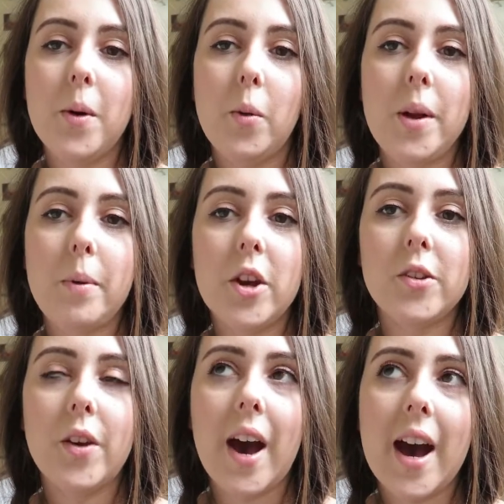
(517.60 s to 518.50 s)
We
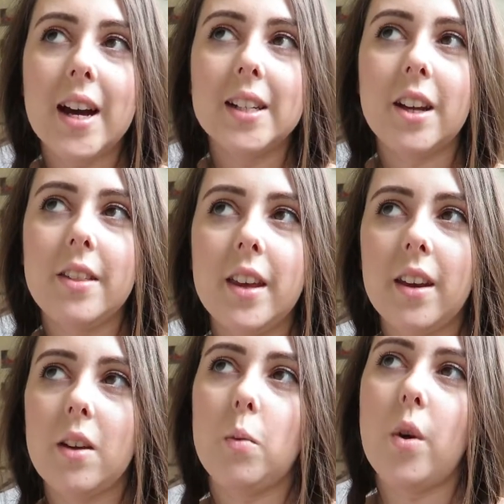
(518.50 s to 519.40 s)
both had, I
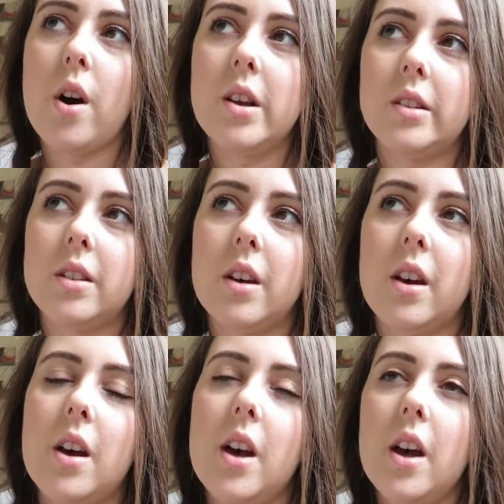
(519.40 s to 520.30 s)
think it was
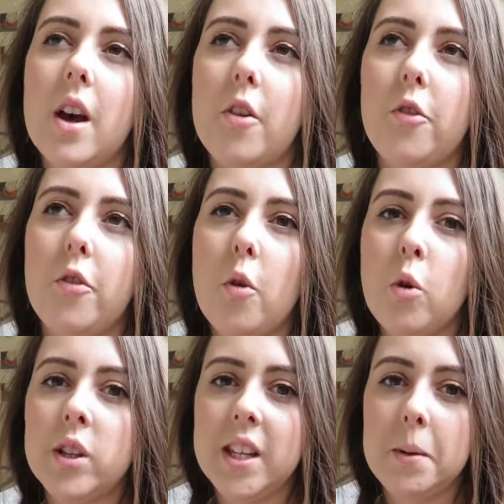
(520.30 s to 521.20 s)

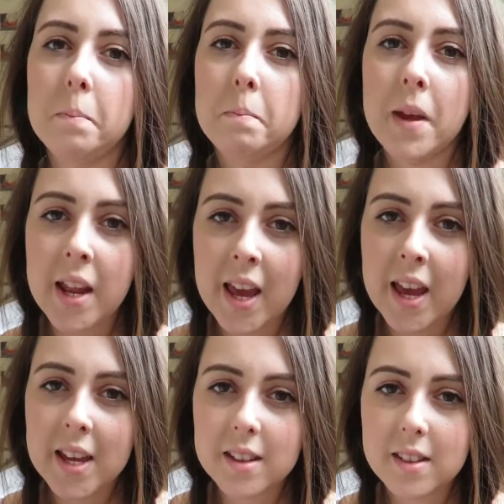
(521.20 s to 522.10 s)
40
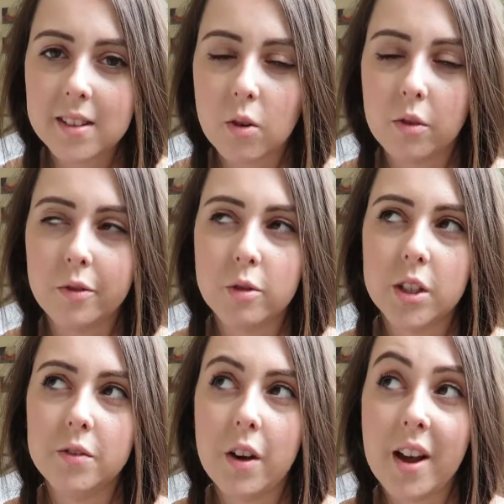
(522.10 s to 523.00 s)
minutes or
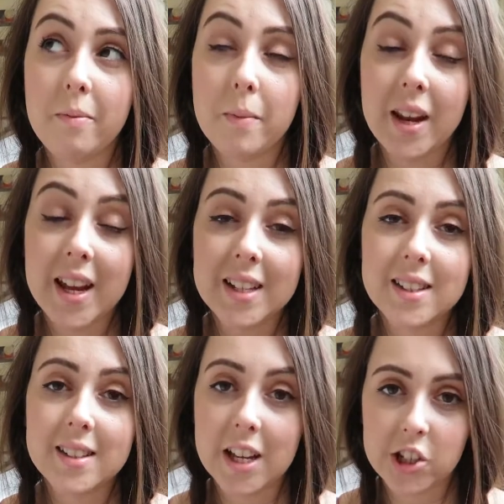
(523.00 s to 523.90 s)
45 minute
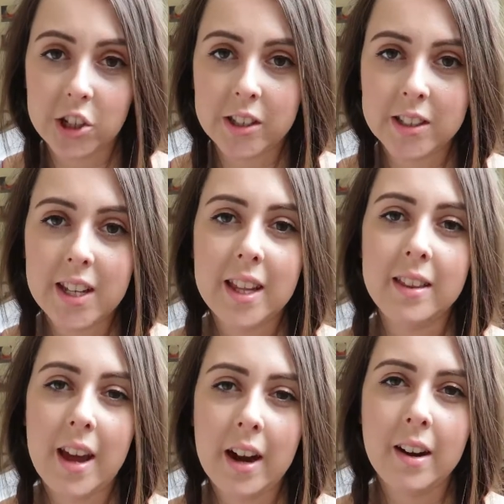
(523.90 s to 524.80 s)
session in
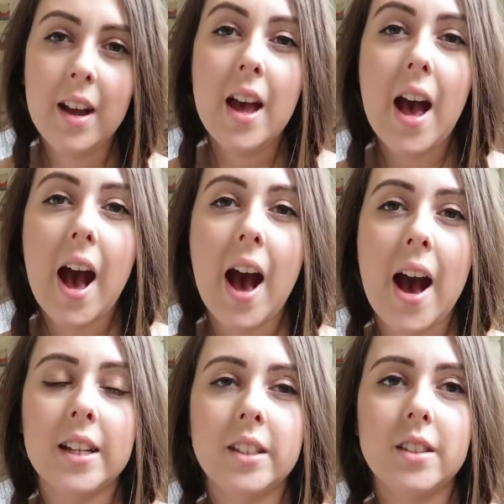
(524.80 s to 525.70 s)
there,
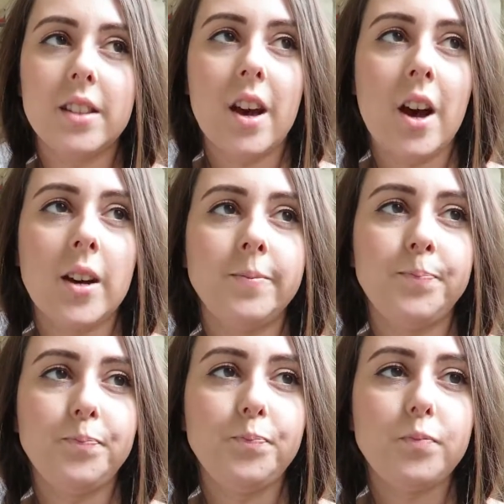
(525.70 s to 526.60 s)
and